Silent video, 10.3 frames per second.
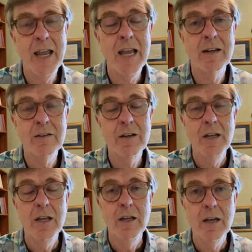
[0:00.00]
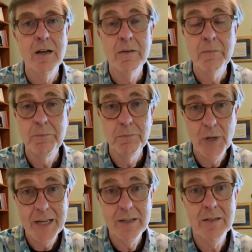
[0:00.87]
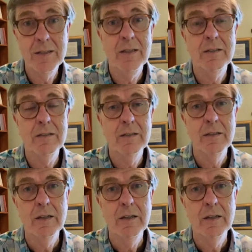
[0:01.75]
and blesses it,